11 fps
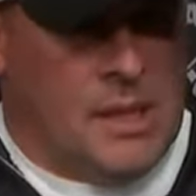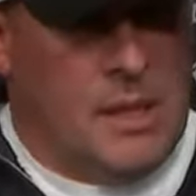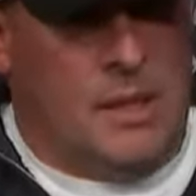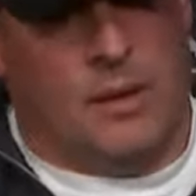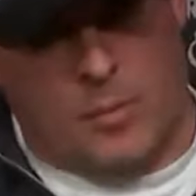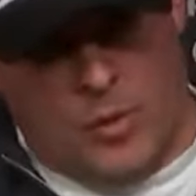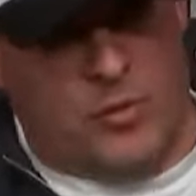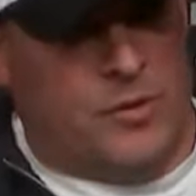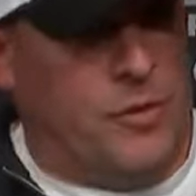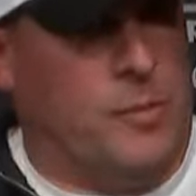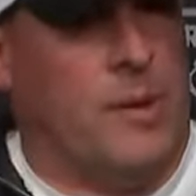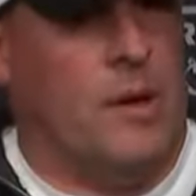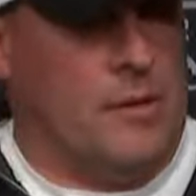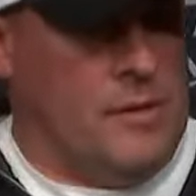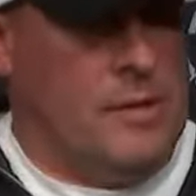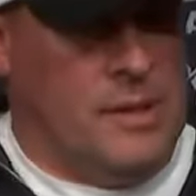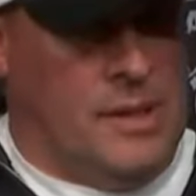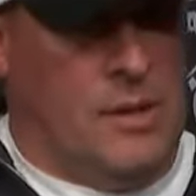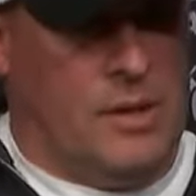you know, move the football, you know,